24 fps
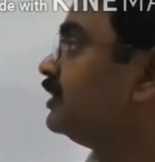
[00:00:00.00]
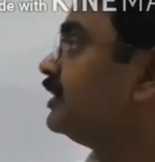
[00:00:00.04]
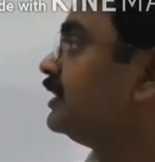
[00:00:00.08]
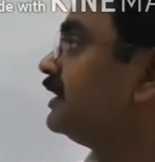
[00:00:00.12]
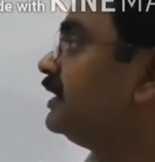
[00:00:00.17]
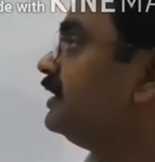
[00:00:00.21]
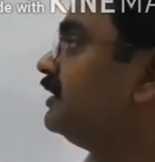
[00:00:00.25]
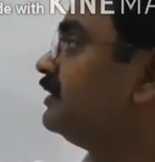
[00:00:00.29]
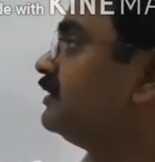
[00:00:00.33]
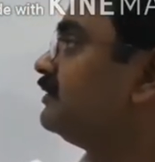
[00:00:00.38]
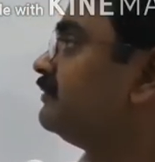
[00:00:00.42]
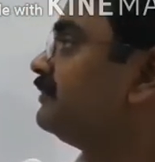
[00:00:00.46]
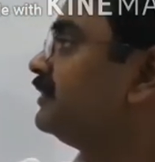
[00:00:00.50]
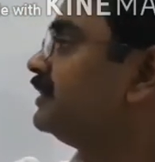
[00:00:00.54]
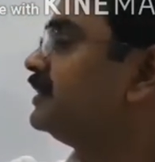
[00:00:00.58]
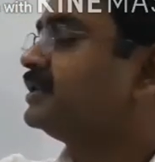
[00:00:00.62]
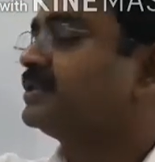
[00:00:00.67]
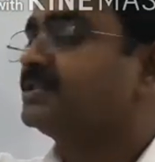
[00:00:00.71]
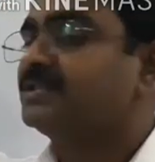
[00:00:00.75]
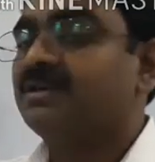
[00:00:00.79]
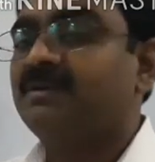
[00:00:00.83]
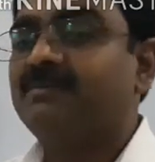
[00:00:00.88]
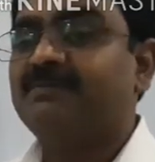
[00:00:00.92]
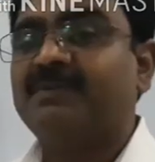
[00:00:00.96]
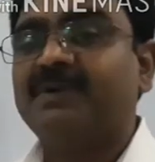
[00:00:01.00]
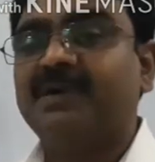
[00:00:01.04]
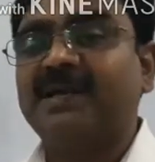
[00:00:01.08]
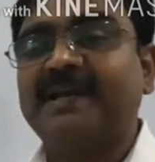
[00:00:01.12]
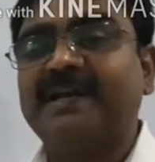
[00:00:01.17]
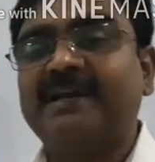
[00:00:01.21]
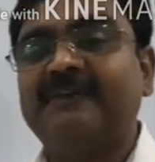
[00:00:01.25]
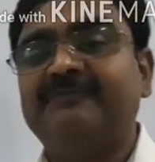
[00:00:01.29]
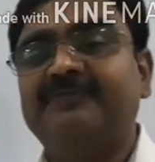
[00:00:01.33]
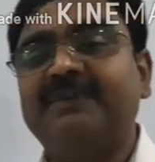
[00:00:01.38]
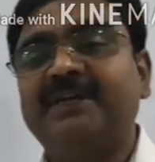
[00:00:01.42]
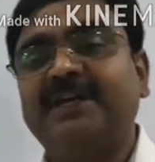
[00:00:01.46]
Here one example I
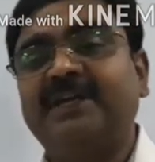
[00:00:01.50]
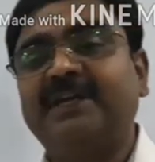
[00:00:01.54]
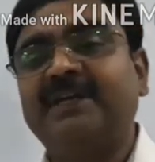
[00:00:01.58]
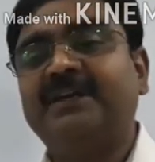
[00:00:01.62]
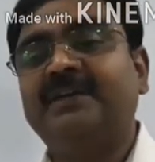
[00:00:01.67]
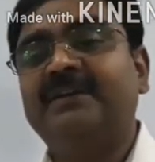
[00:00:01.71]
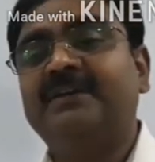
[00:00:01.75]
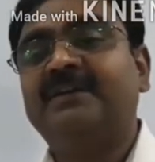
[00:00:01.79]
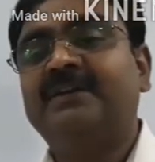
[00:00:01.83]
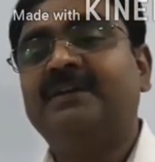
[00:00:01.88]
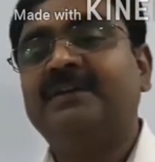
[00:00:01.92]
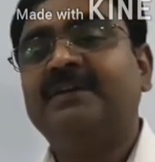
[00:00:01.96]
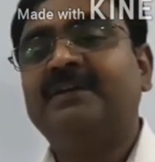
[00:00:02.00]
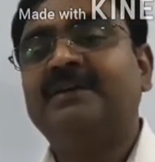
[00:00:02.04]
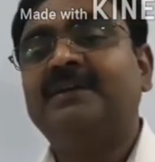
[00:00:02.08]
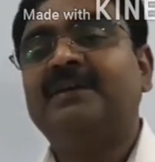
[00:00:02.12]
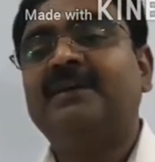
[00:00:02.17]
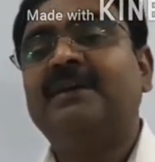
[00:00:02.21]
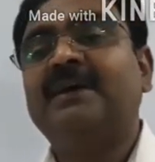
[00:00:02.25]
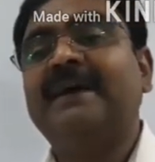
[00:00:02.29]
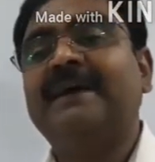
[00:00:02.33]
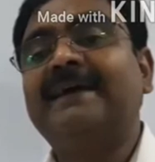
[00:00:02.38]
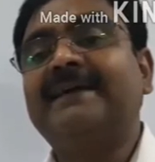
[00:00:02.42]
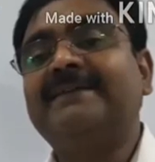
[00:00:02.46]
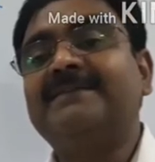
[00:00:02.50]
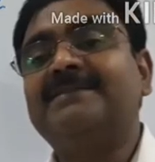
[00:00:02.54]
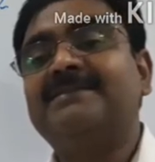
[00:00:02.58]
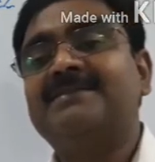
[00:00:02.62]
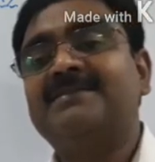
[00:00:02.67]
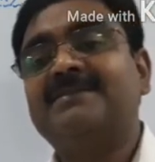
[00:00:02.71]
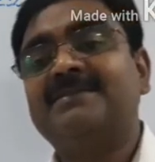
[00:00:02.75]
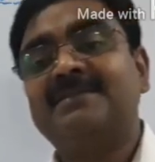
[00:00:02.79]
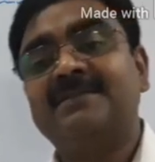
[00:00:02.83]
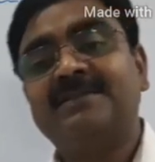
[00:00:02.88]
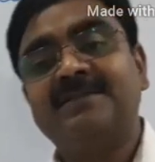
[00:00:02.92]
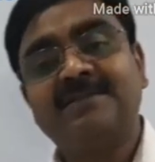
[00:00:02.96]
have taken
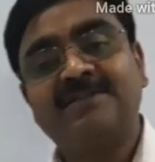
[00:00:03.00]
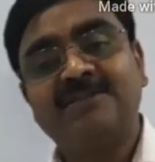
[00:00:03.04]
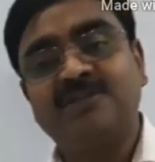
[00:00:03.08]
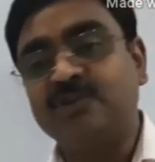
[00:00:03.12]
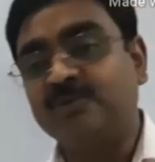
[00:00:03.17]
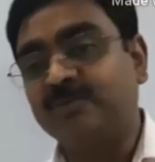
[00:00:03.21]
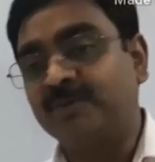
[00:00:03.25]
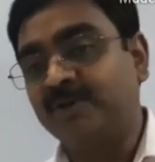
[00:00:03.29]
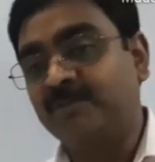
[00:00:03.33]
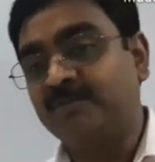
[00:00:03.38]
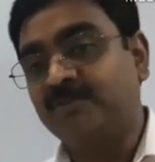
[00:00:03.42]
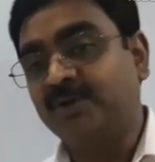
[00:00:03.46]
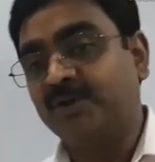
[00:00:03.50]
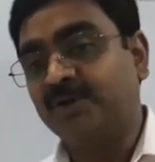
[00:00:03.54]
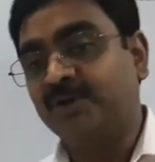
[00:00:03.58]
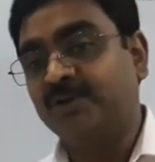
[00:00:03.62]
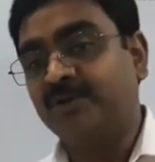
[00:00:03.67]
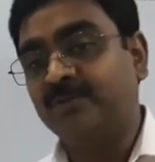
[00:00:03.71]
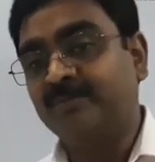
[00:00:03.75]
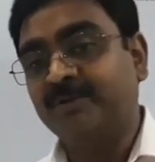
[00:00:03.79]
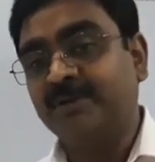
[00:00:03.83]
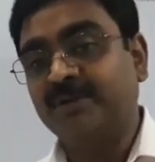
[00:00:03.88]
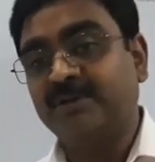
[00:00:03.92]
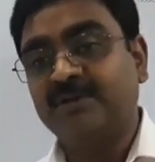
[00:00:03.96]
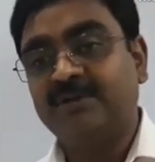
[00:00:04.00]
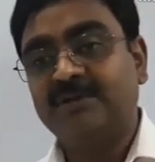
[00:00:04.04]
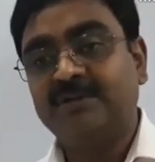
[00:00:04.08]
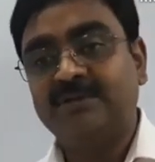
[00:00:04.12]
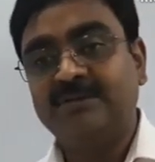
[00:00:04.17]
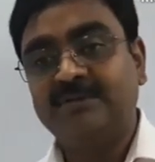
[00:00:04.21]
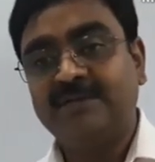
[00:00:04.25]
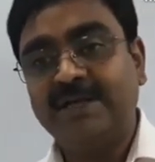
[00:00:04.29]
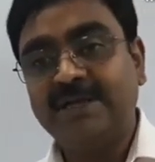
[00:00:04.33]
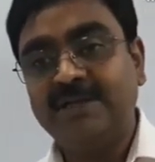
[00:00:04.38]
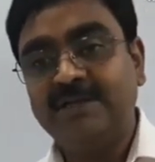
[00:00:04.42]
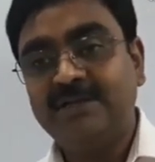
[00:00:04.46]
as cubic polynomial,
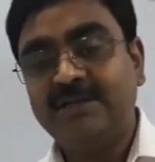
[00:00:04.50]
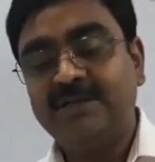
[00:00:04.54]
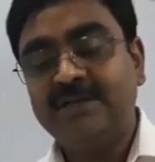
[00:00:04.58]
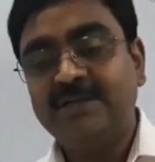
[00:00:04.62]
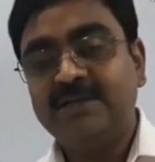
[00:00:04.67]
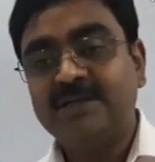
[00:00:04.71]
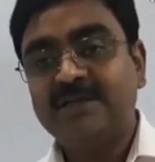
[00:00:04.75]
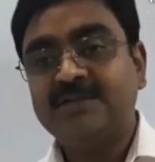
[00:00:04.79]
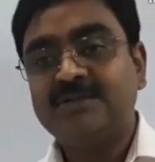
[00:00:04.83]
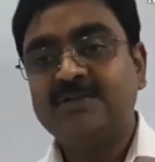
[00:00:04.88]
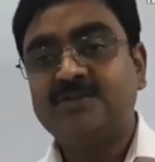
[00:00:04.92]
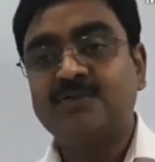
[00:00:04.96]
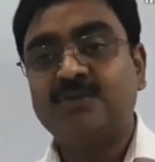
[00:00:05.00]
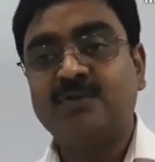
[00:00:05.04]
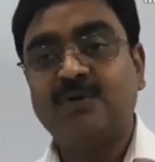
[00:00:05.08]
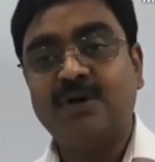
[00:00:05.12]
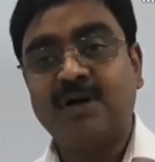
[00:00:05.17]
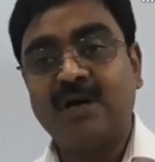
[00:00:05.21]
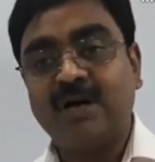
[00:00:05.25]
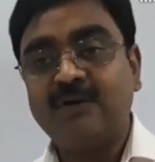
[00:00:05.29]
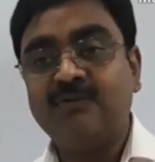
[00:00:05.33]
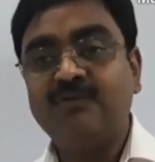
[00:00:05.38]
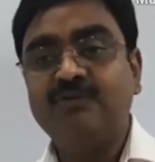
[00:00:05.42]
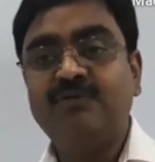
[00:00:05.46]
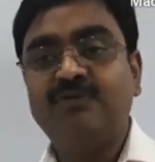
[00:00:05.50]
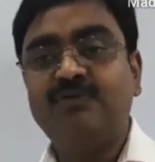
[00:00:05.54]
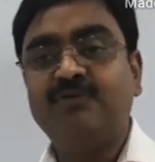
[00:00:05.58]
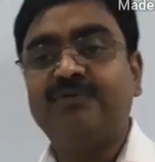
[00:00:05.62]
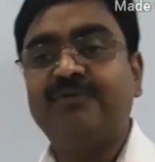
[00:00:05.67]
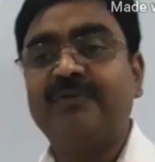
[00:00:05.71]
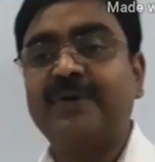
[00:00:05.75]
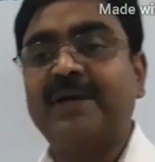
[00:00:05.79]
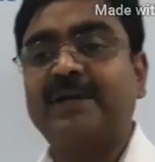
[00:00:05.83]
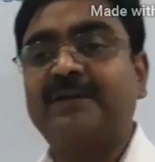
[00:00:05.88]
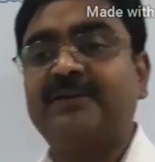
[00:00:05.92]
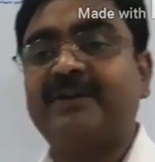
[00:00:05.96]
right? So how to
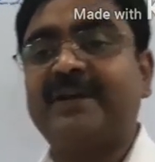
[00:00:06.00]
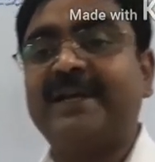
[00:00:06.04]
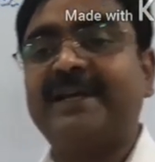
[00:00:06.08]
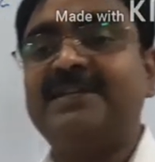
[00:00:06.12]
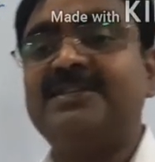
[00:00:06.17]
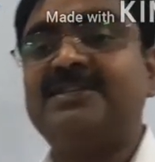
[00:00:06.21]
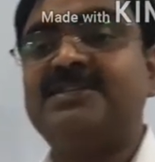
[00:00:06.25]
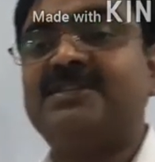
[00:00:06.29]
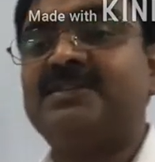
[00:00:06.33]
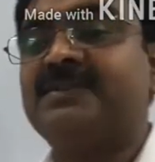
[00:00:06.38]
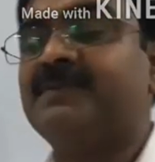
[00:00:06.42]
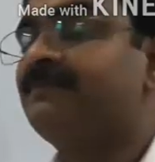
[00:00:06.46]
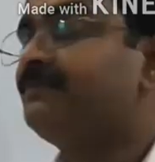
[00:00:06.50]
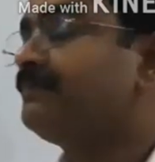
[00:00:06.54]
factorize